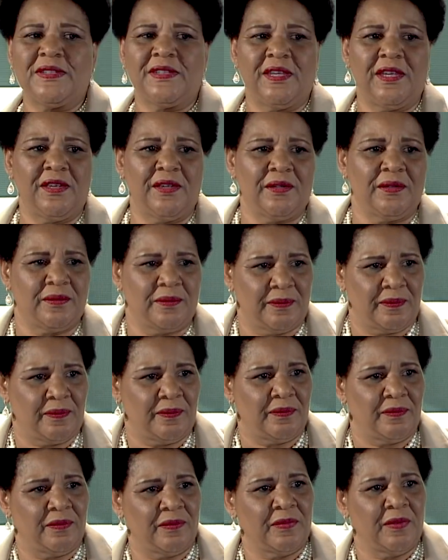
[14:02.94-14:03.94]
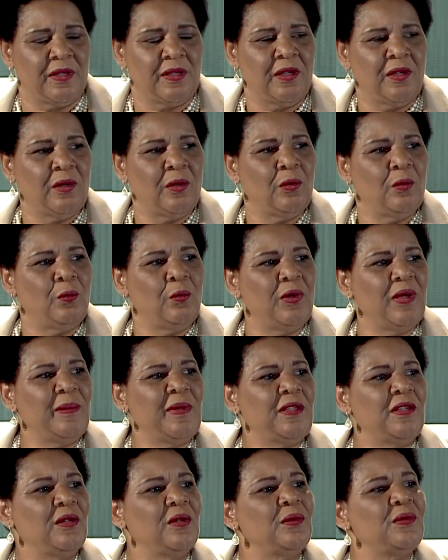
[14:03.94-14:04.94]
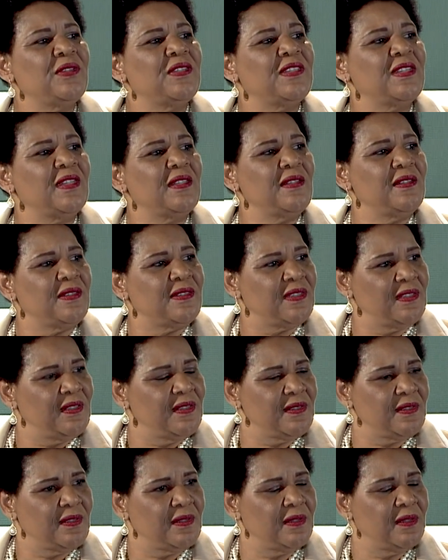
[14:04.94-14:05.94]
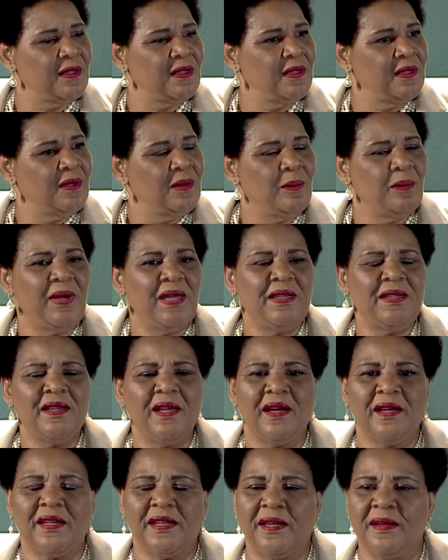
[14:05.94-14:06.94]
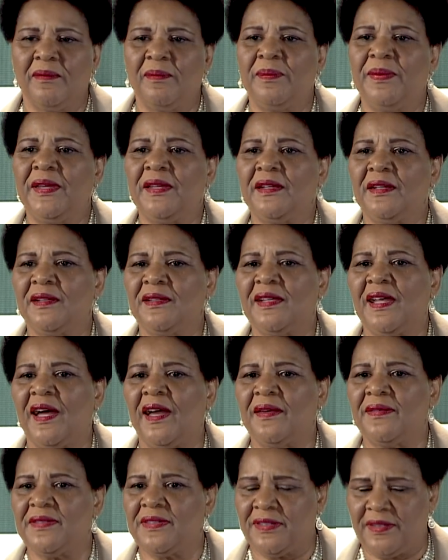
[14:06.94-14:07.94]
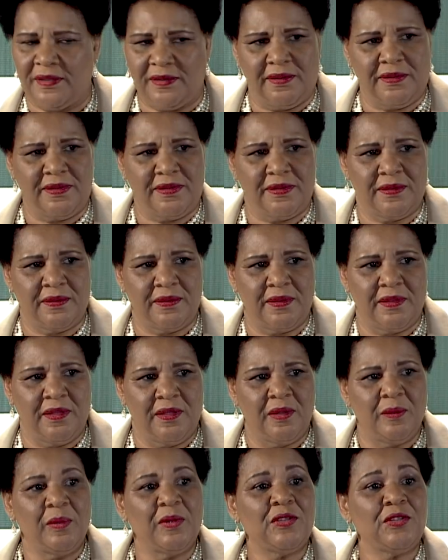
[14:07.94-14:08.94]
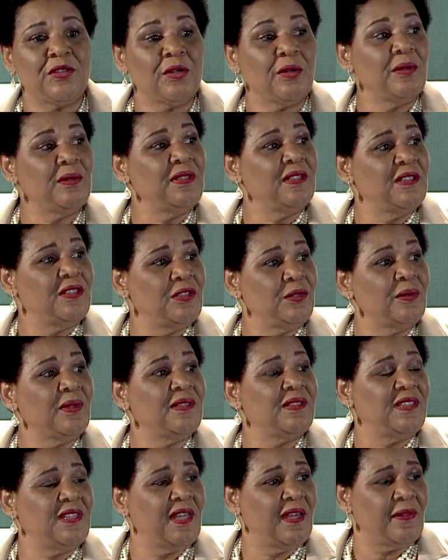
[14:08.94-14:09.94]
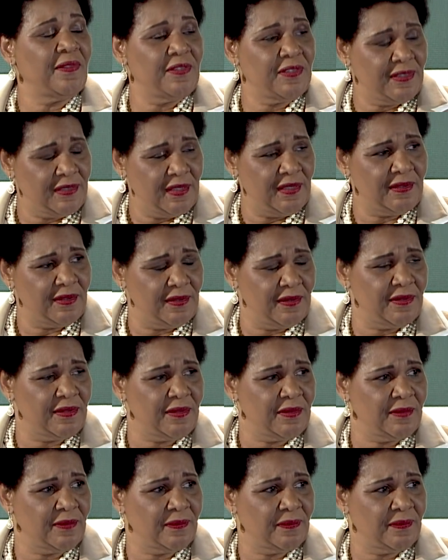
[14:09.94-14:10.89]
care, women whose sentences may not have been a life sentence, but turned into a death sentence.